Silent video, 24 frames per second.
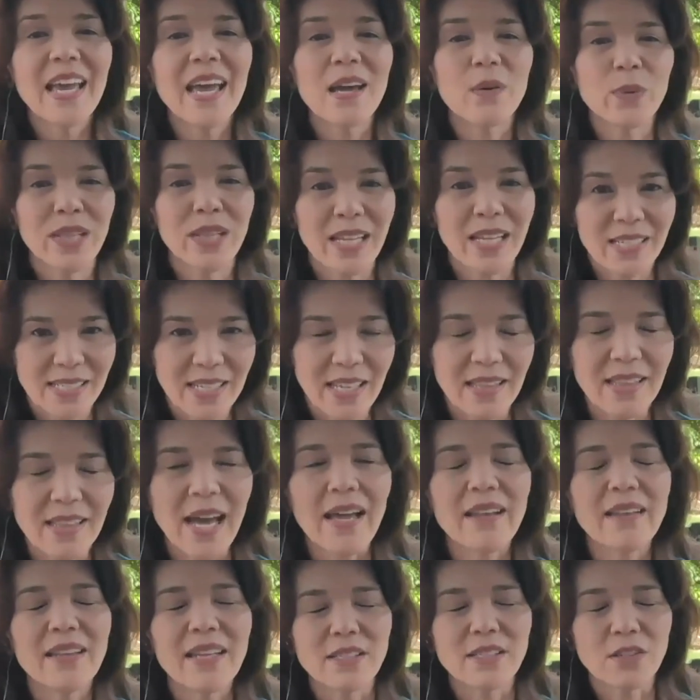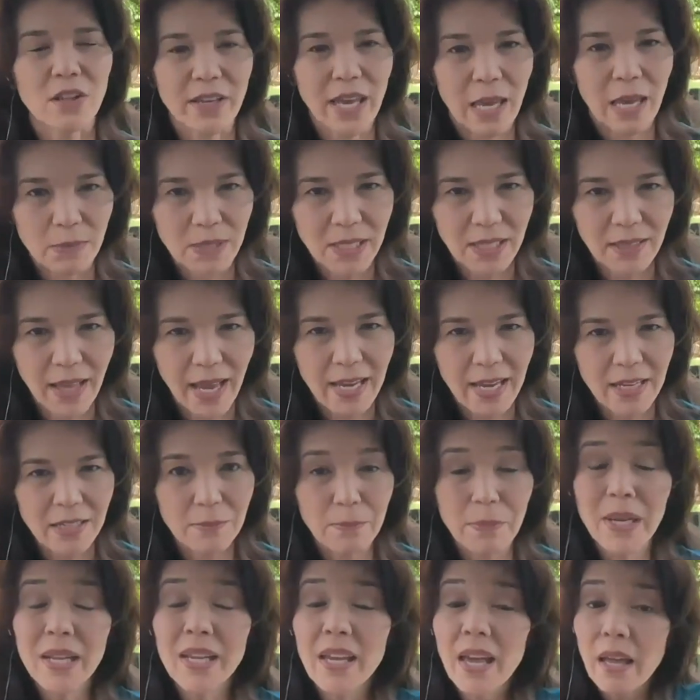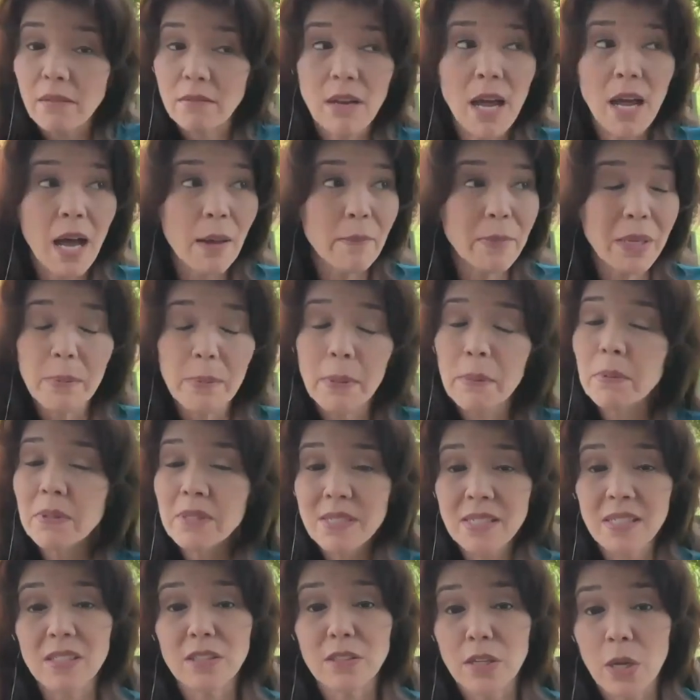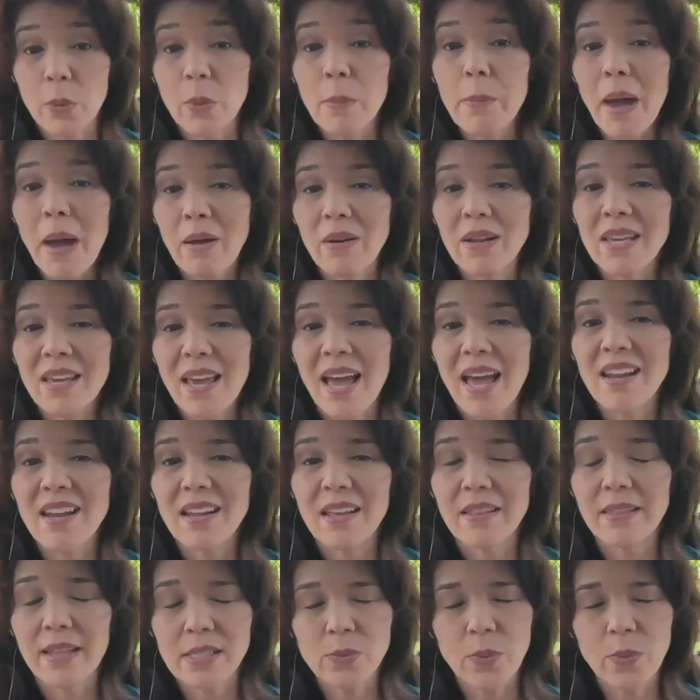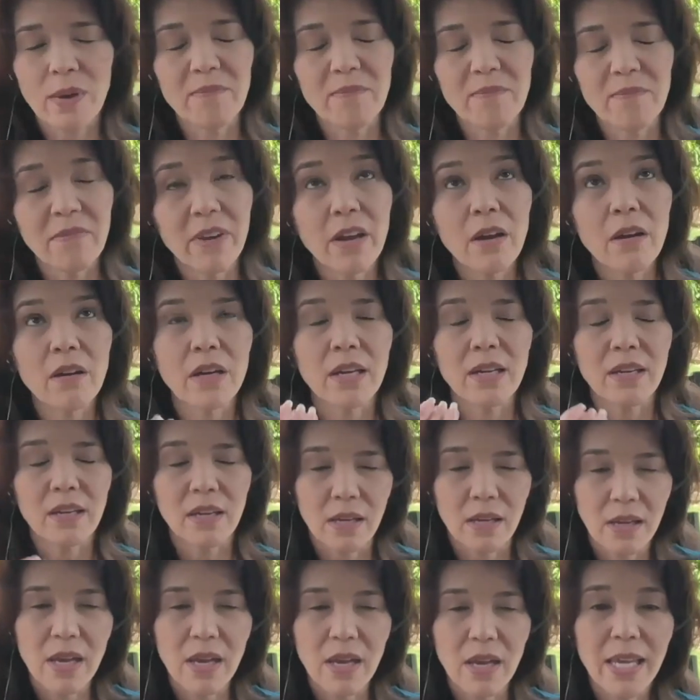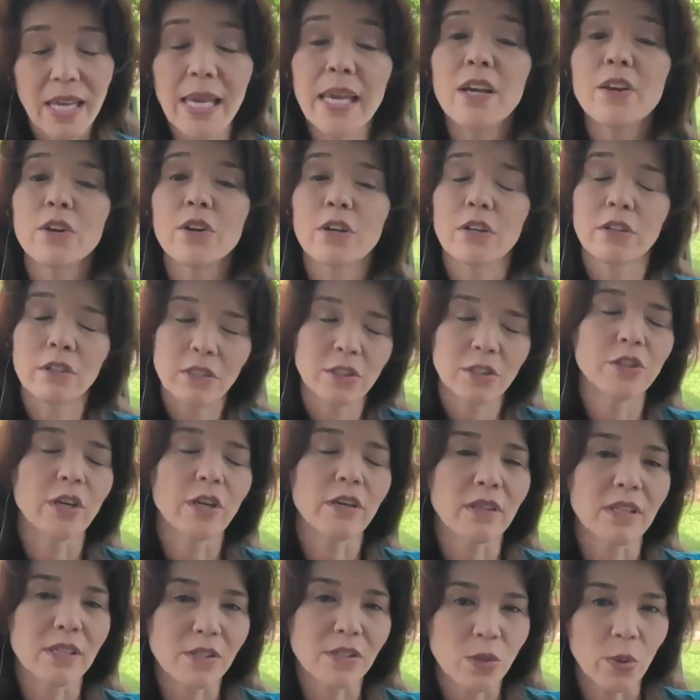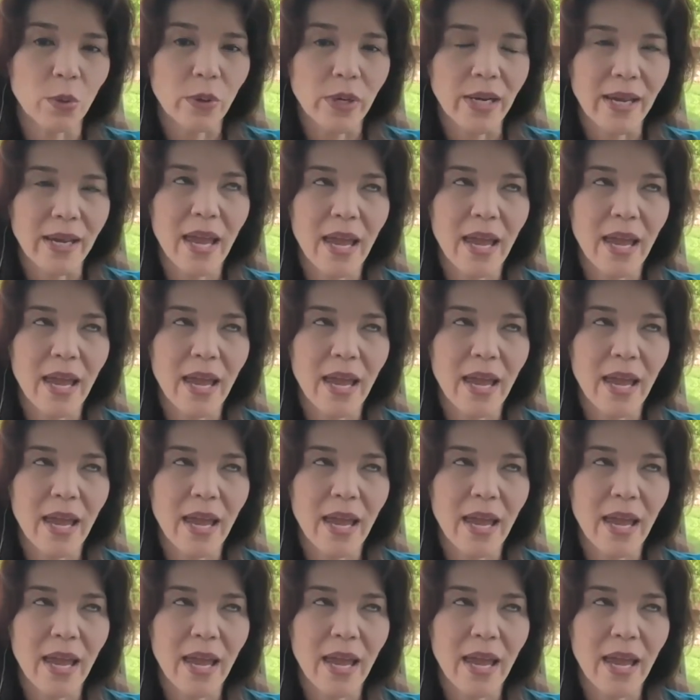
And when they did that, this all came to light. But again, not many people still know about it yet. And that's why I'm very eager to share this story.